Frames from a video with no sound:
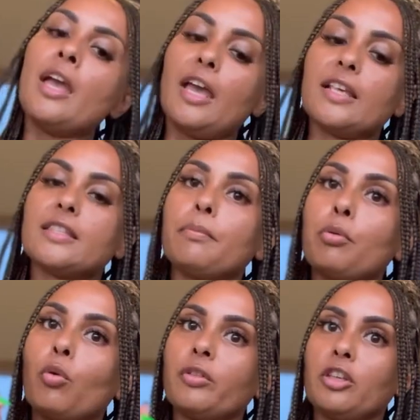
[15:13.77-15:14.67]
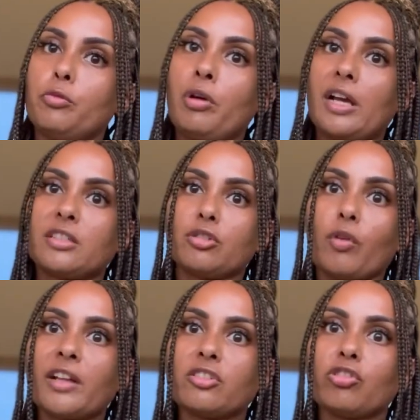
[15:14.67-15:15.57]
It's important that you practice
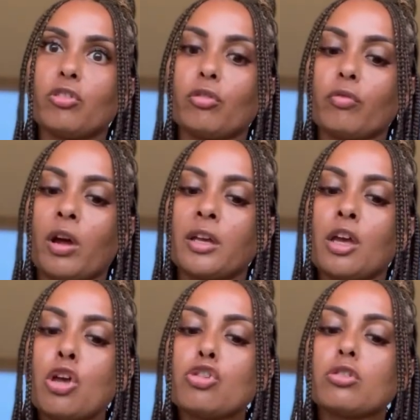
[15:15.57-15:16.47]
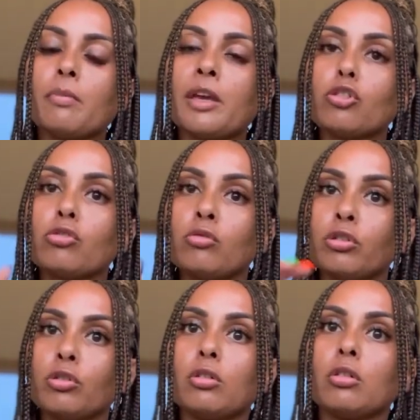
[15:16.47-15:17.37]
gratitude, right? So make sure
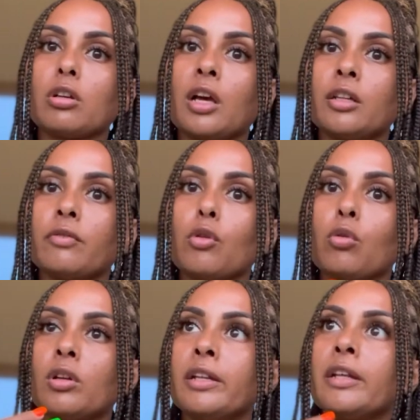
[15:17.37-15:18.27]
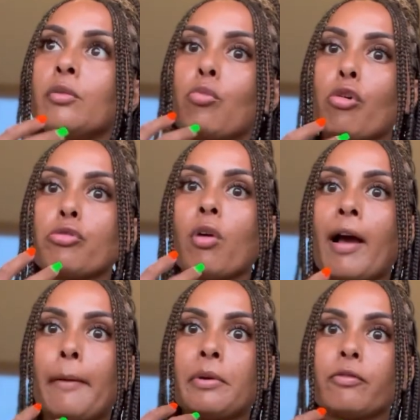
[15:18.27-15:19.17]
you're kind of calling in what you're
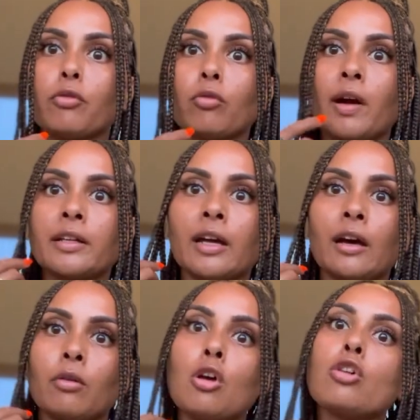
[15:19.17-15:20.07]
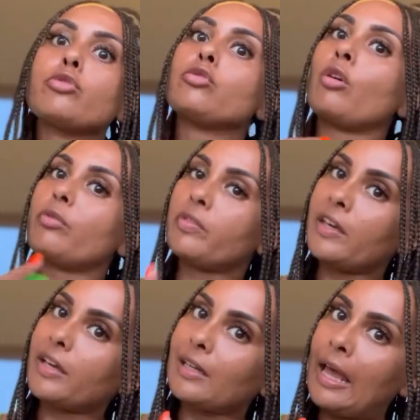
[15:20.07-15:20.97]
happy for right now. Don't
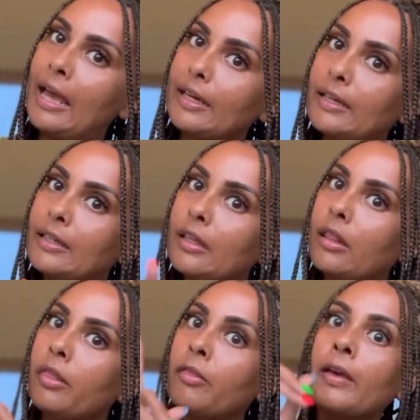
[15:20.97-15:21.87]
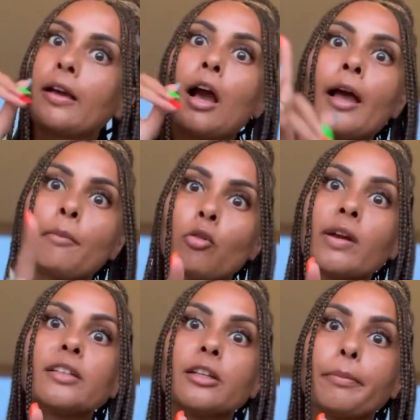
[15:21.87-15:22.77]
think lack, think I'm
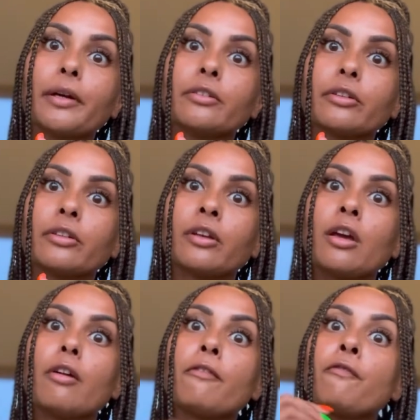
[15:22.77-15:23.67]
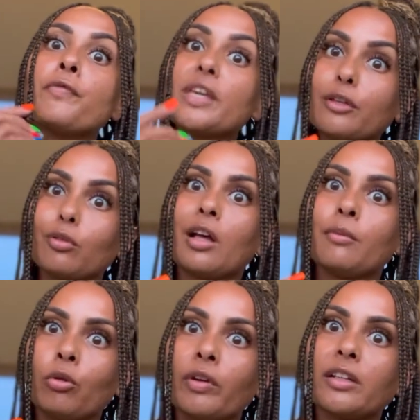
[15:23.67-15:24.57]
already abundant. Feel I'm
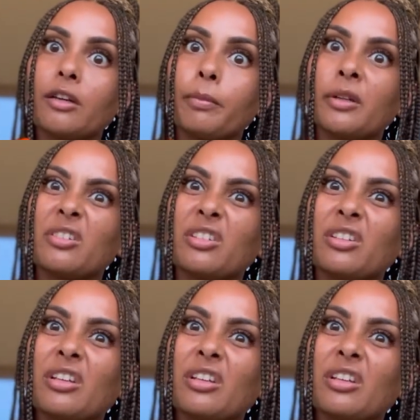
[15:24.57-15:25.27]
already abundant.